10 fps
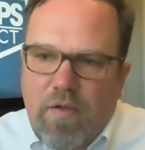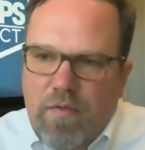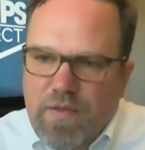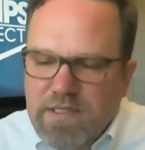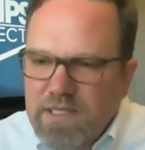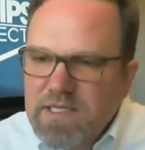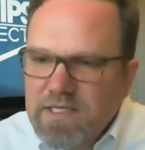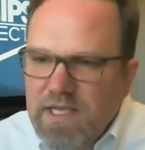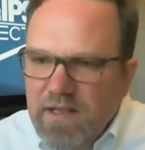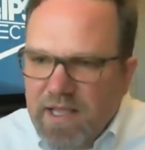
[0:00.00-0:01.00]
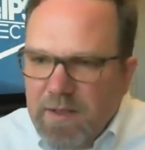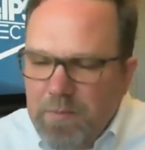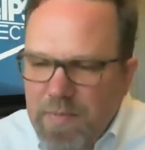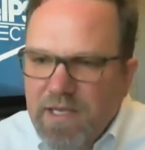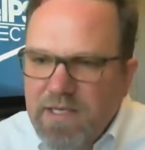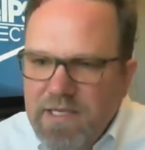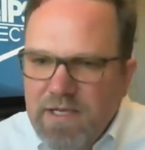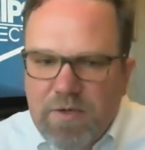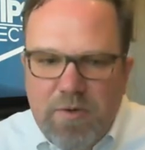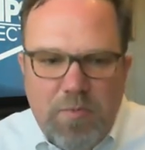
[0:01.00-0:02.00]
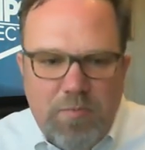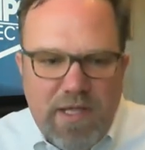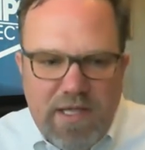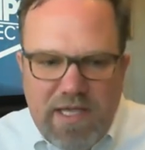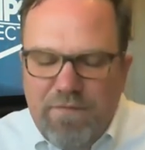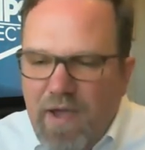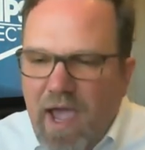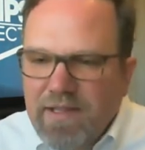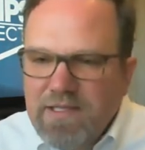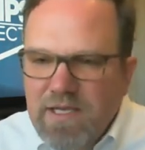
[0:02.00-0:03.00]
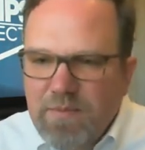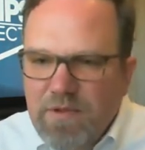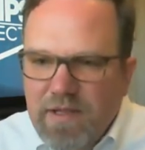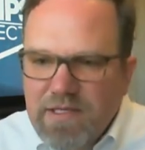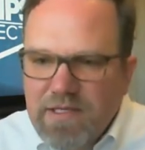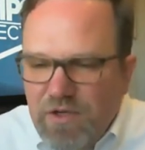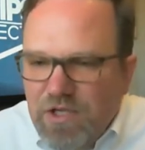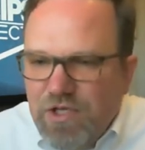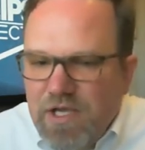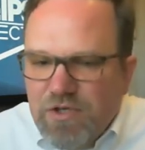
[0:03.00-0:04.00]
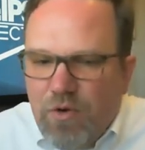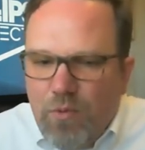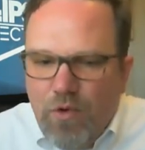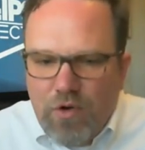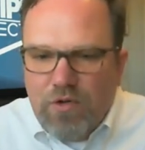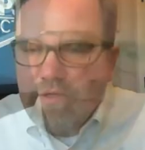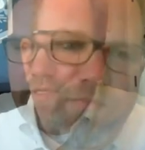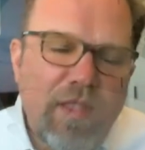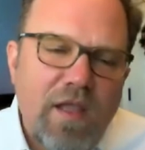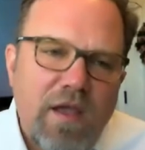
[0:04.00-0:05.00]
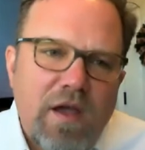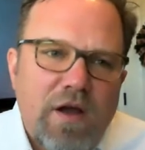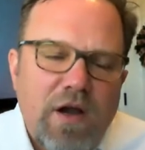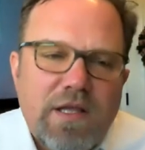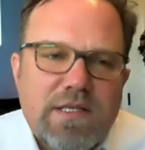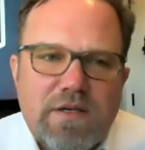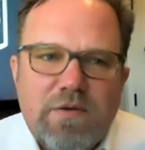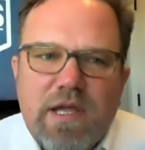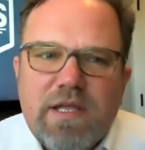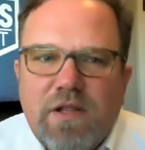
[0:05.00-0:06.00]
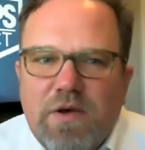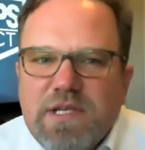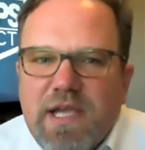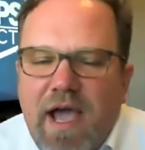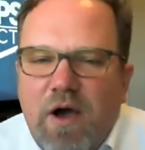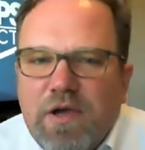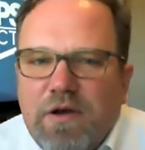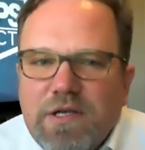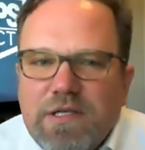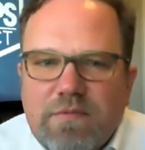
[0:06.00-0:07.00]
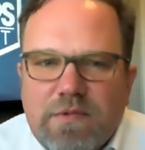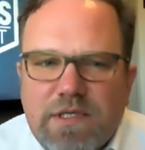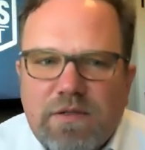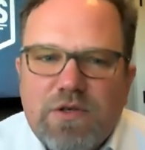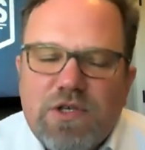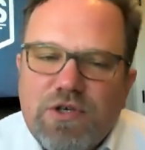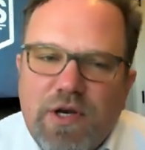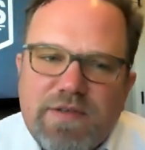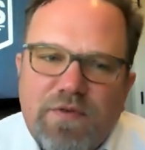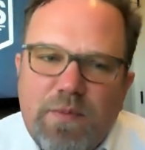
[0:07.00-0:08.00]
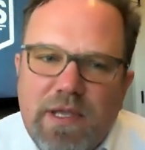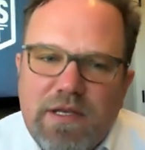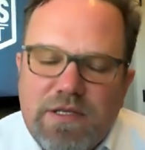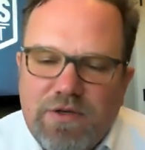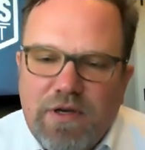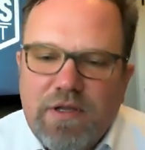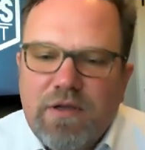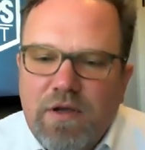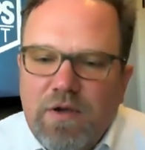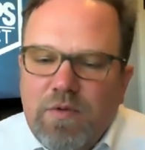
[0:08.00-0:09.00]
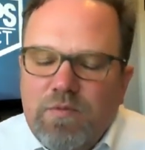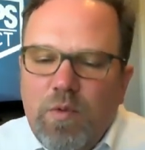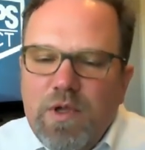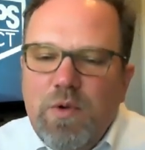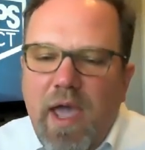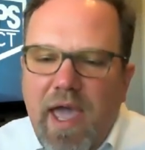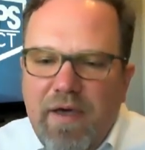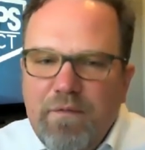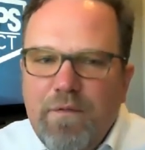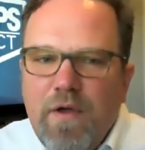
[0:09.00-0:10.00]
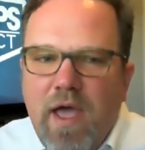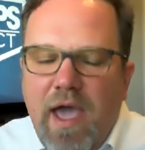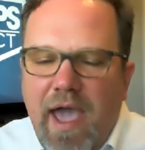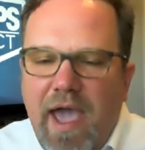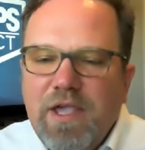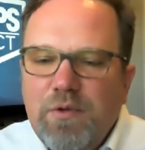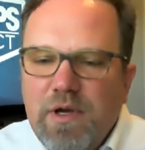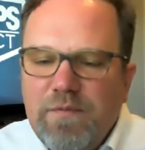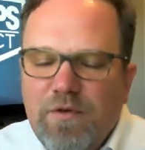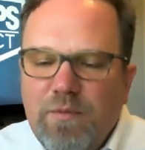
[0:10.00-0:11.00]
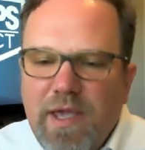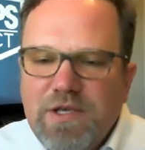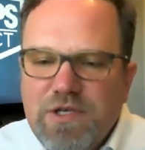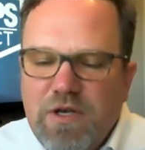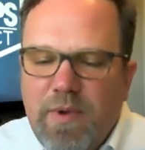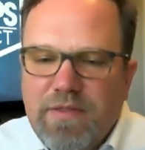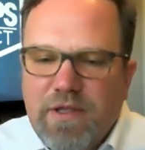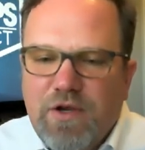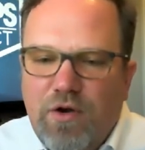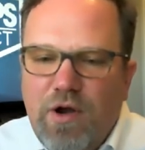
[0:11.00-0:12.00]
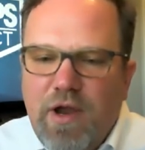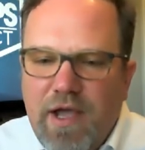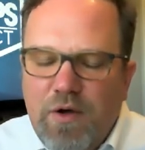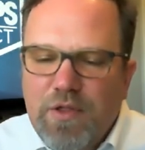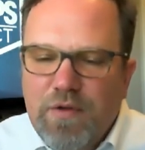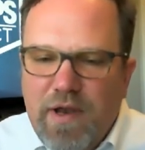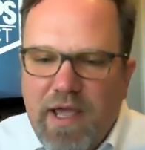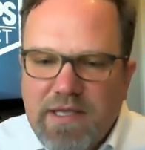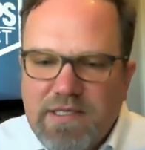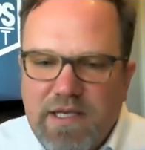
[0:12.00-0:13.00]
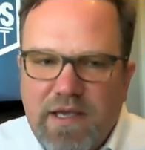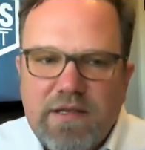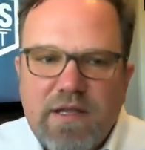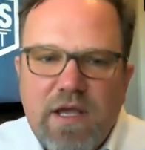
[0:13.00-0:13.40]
This doesn't sound like a big deal, but in fact, it's something that is going to change our world. All right, so in closing, how can our solution transform the industry? Well, when you have accurate information about the current health of an asset,